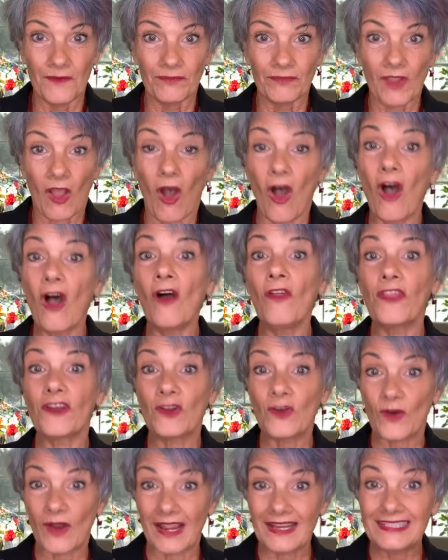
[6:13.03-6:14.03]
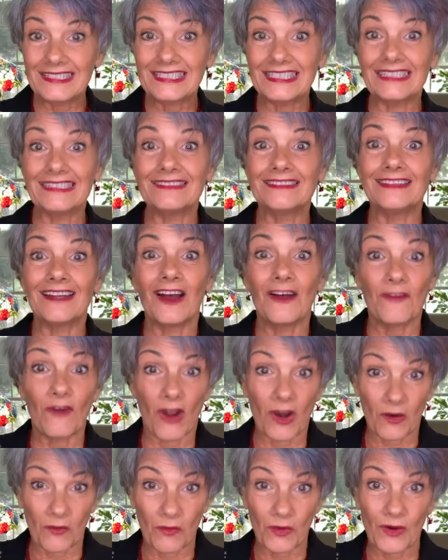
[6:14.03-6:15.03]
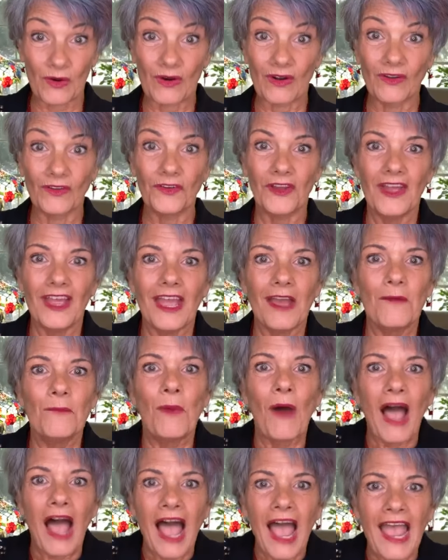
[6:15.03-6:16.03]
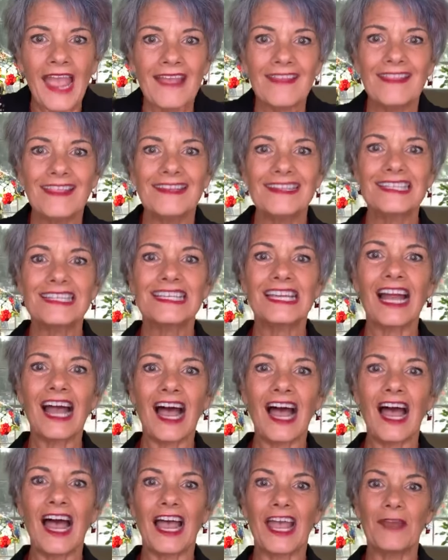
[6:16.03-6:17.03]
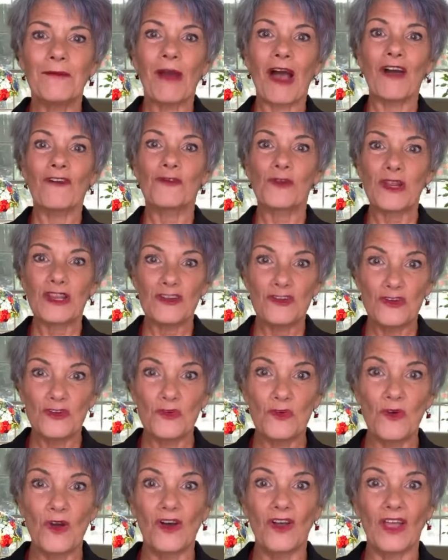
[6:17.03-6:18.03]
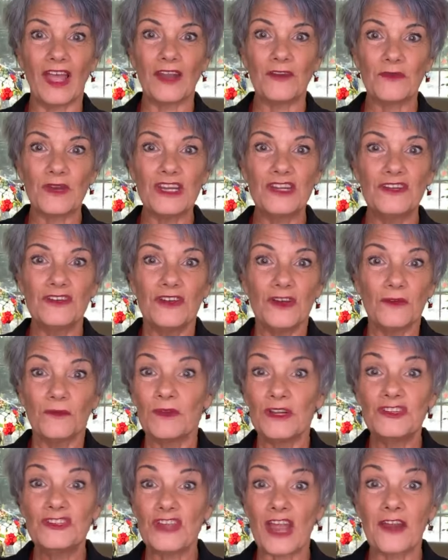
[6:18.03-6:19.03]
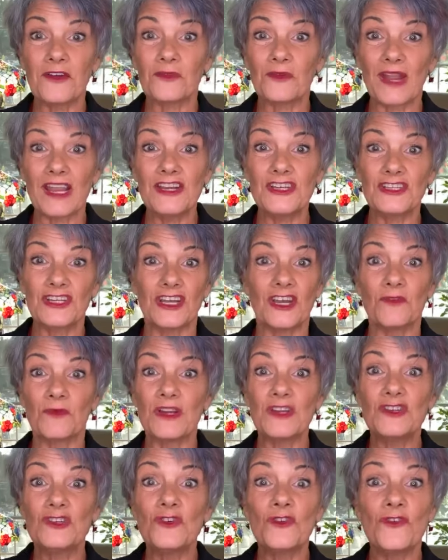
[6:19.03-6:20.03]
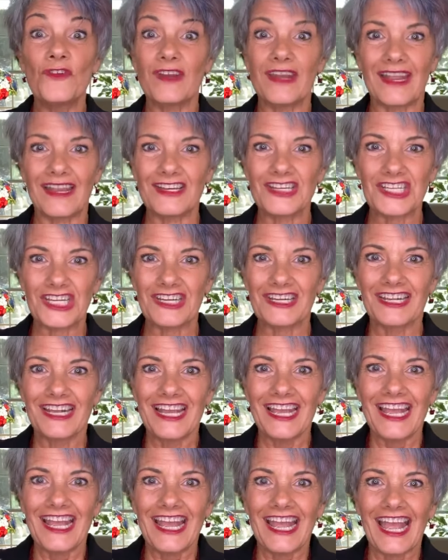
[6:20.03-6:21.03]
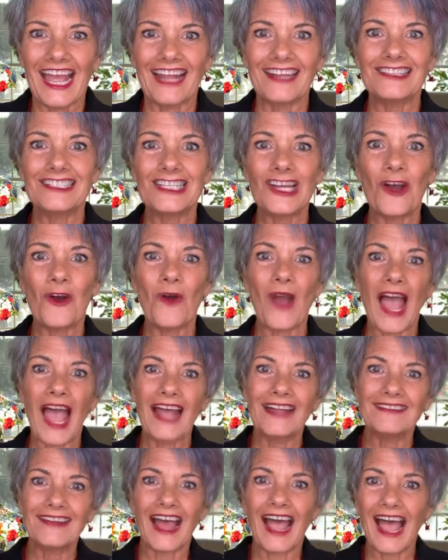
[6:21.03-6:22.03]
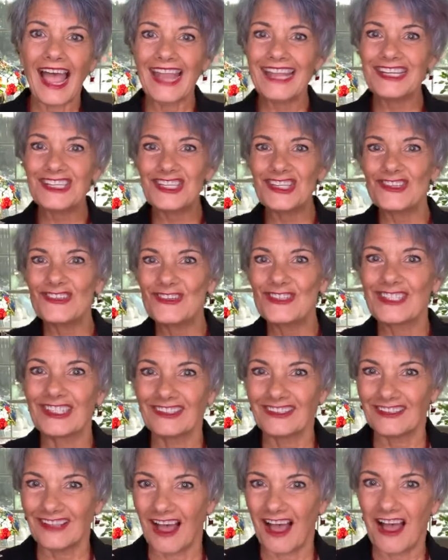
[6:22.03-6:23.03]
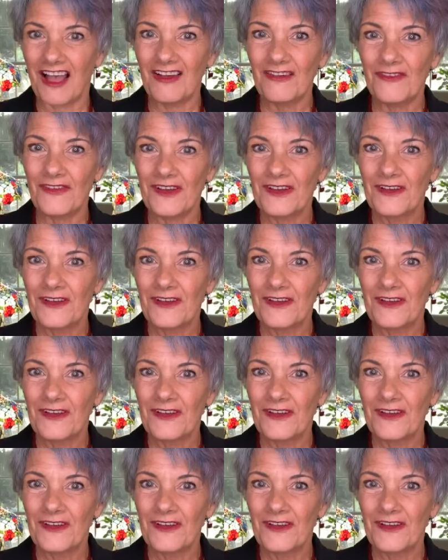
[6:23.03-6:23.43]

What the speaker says: all the crises of our world, by this time of renewal and regeneration and rejuvenation. And so as I choose love,